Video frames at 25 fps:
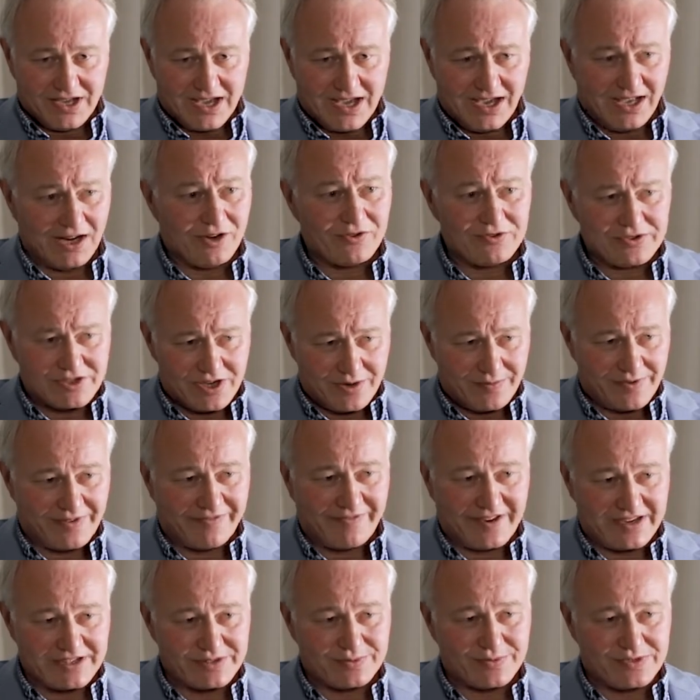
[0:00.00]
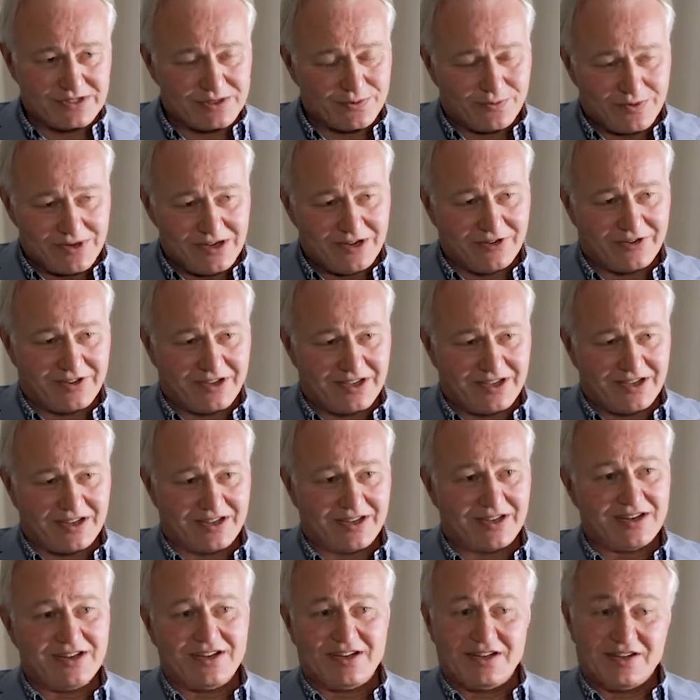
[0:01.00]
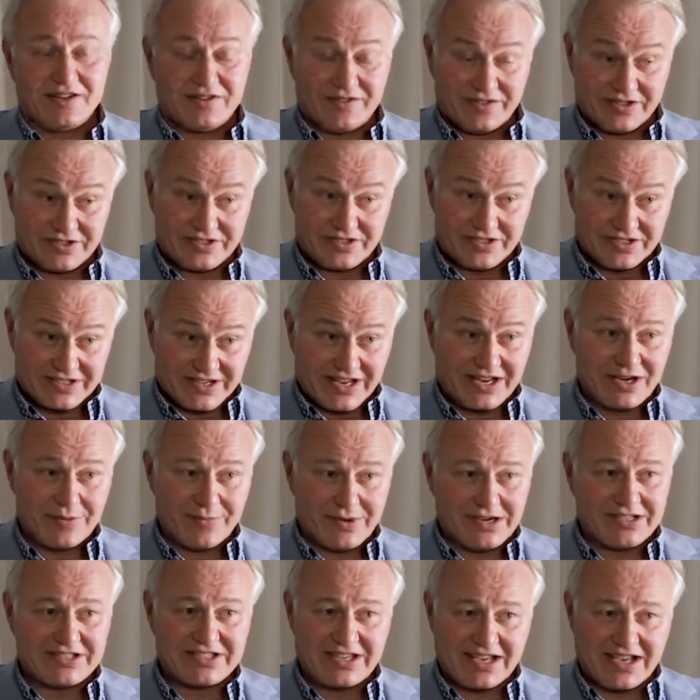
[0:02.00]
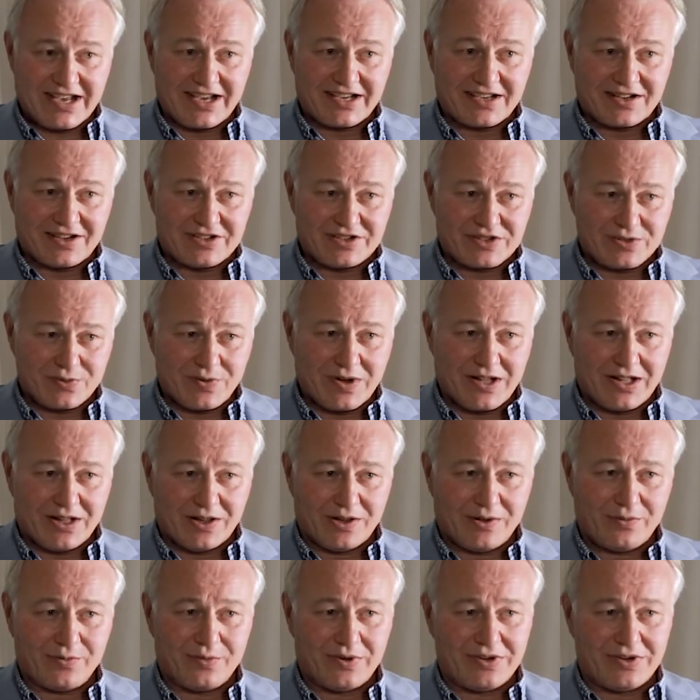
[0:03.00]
our long-term investments. We're looking at the sustainability angle as well.